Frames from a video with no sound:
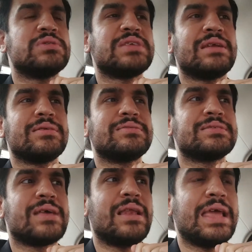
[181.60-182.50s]

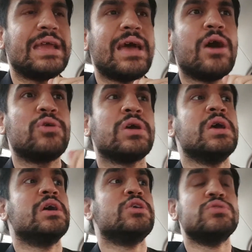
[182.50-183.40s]
sentences are laid out,
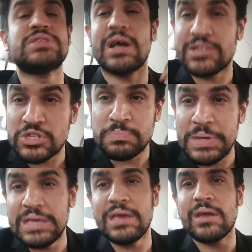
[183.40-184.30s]
you start
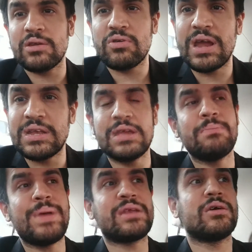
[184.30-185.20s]
speaking and
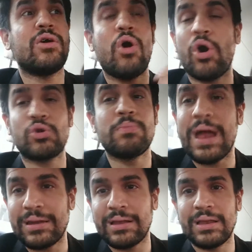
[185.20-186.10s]
writing better
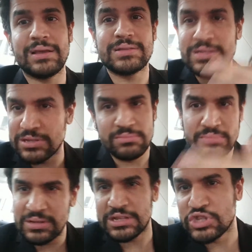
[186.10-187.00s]
automatically. It's
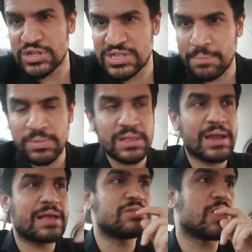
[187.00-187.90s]
just something
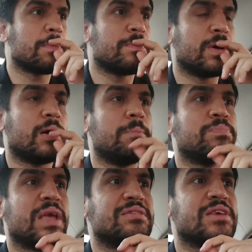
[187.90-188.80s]
that ends
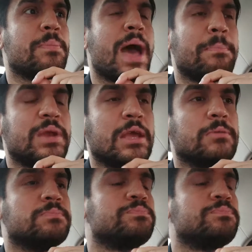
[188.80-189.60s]
up happening.